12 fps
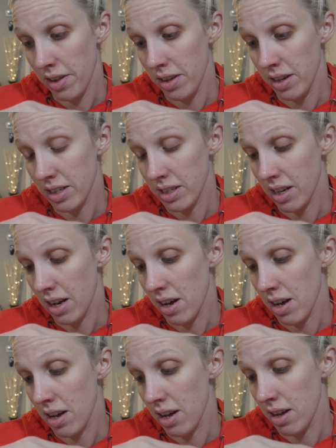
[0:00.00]
and then it's
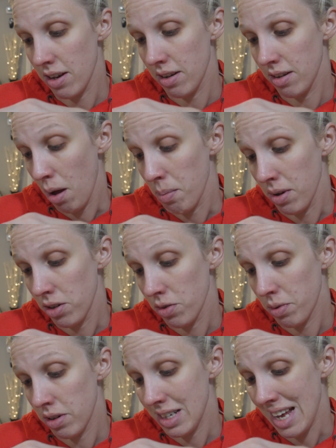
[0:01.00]
got a bunch of
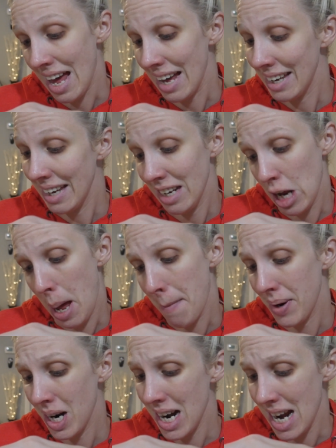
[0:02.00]
words I
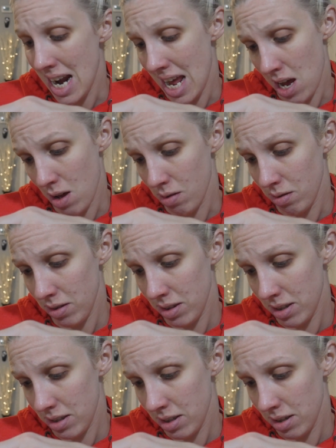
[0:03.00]
cannot
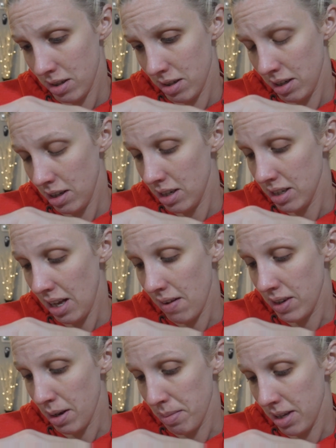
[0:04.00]
pronounce. It does
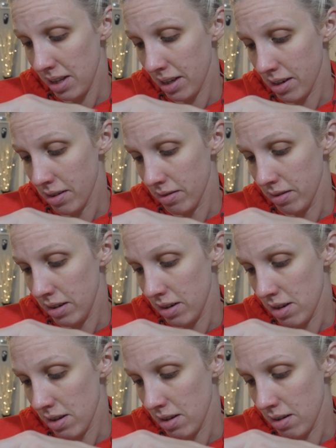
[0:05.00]
have dimethicone in
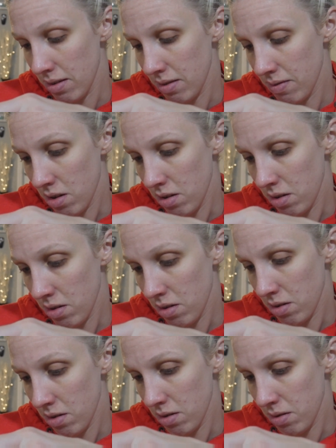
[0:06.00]
it though.
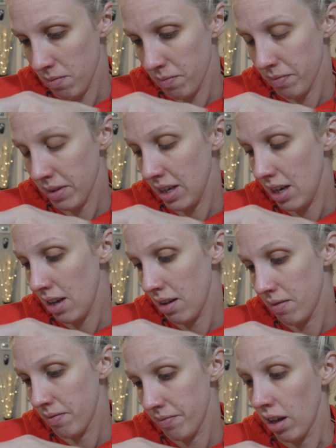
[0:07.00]
Yeah,
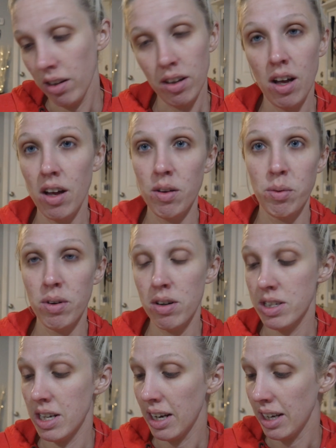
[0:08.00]
a lot of
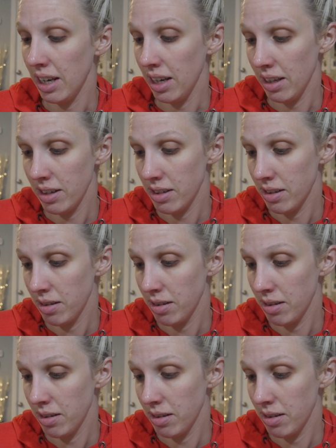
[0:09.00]
words I can't